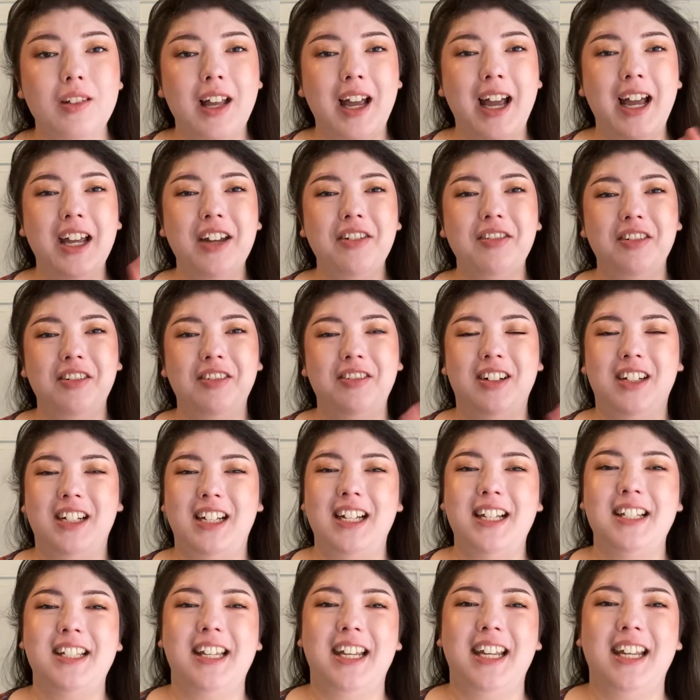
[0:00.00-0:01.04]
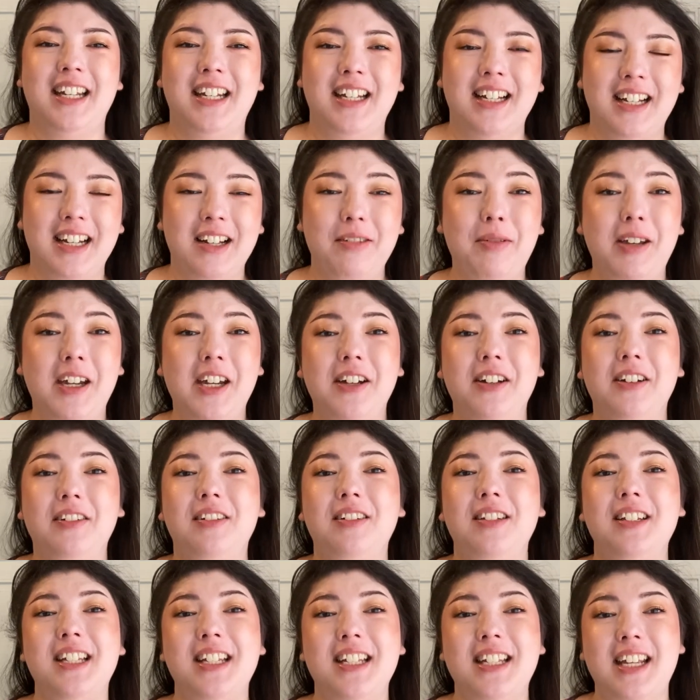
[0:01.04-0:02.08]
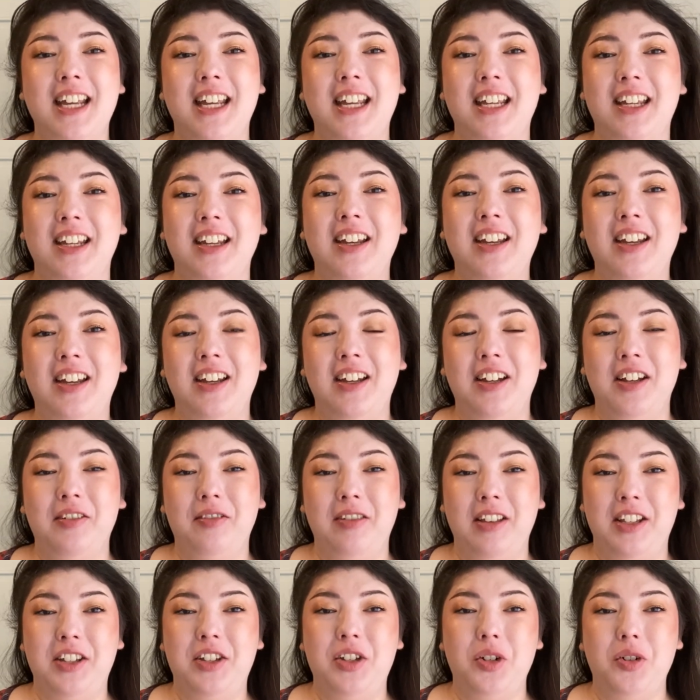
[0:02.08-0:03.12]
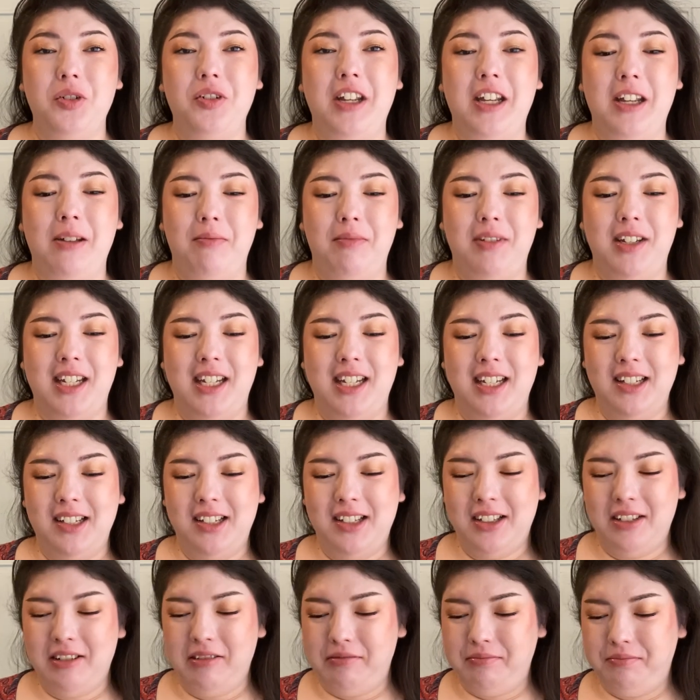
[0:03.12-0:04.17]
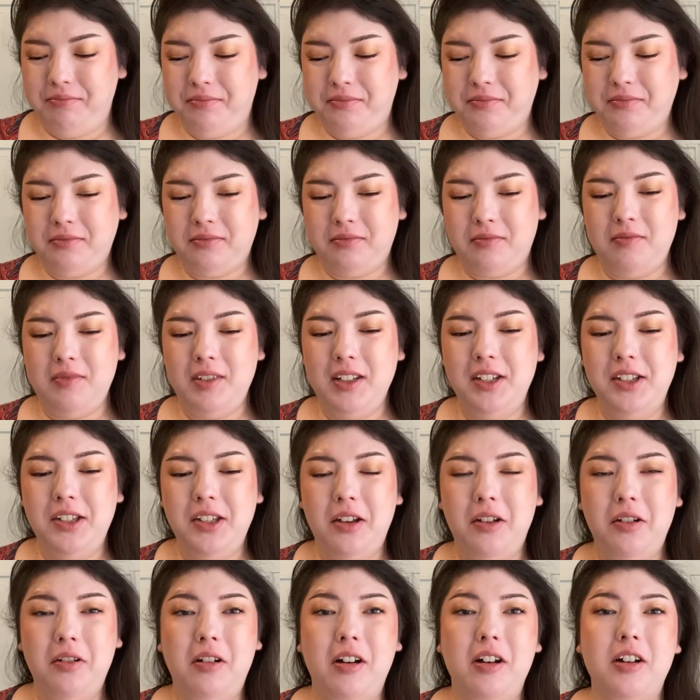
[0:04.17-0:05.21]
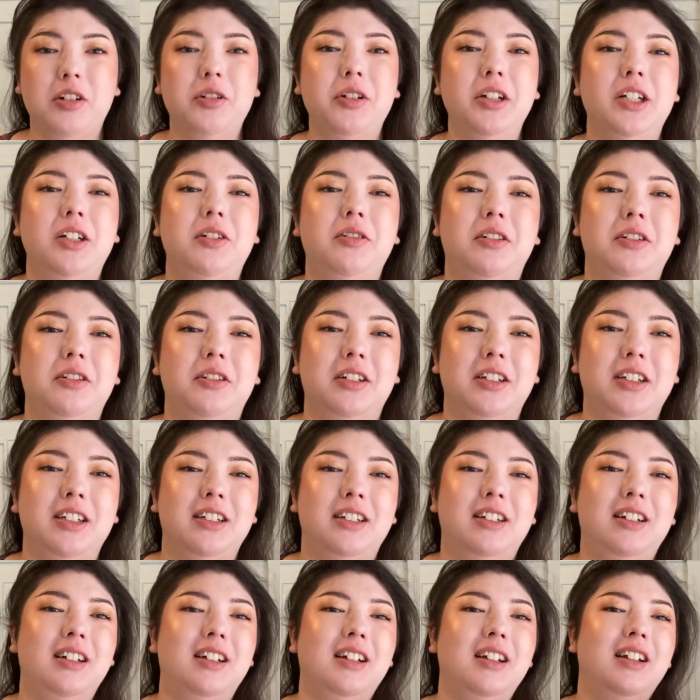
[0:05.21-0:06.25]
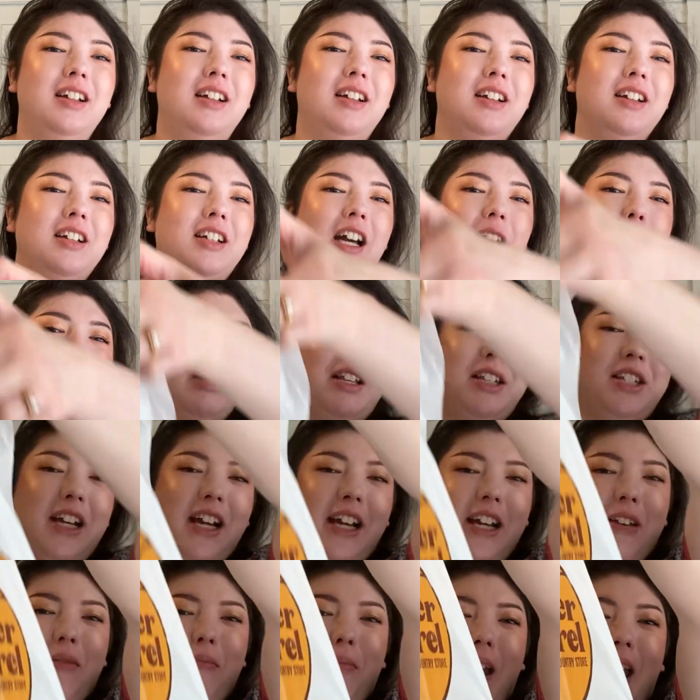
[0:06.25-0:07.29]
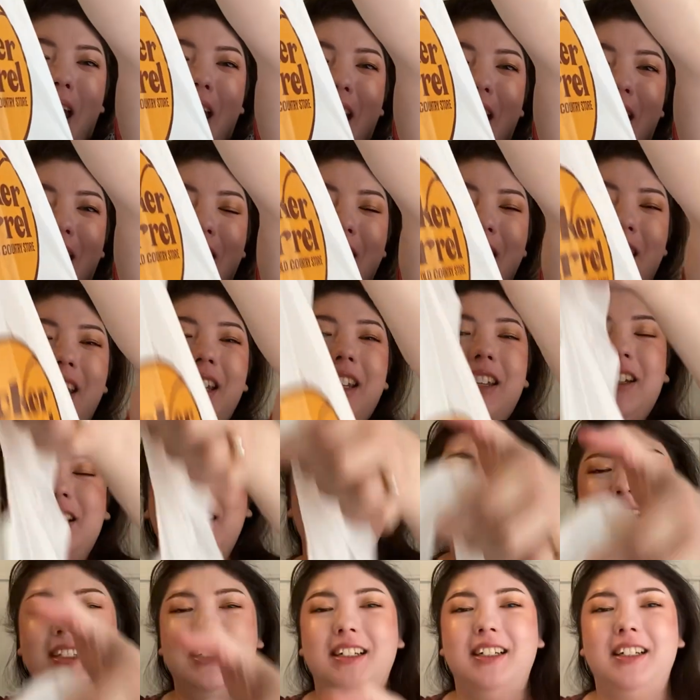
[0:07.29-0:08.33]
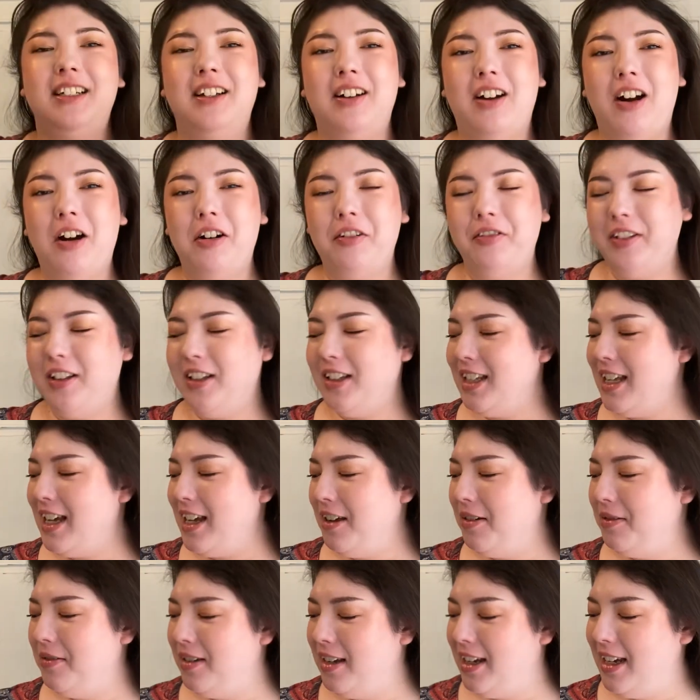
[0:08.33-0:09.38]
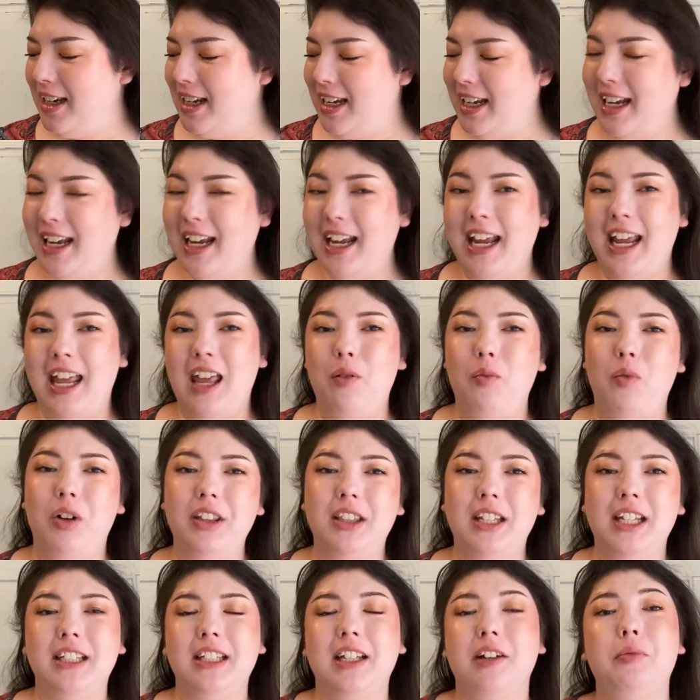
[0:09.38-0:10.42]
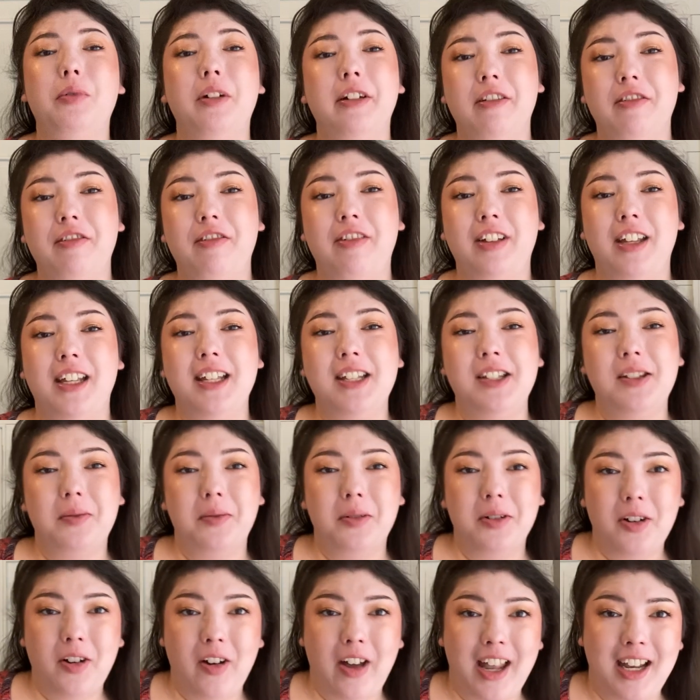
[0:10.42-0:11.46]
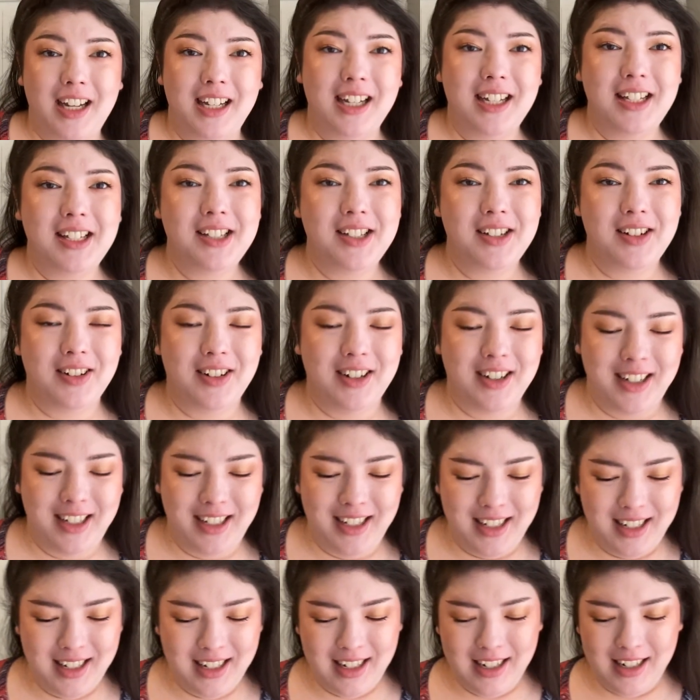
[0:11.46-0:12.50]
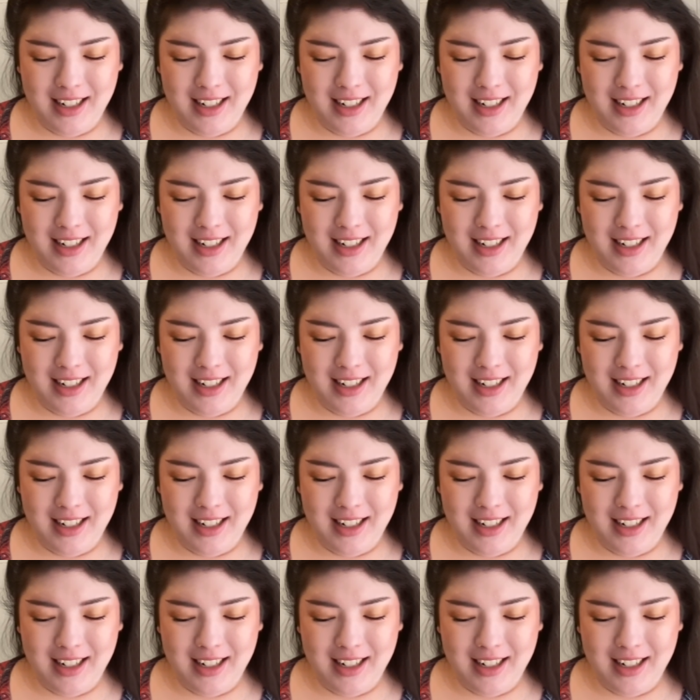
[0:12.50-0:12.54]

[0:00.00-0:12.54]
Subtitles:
Hi everyone, it's Anna. I'm here today with June Empties. So, crinkle alert, got my giant bag here, all filled up, and one thing that wouldn't fit, so we'll go ahead and get started.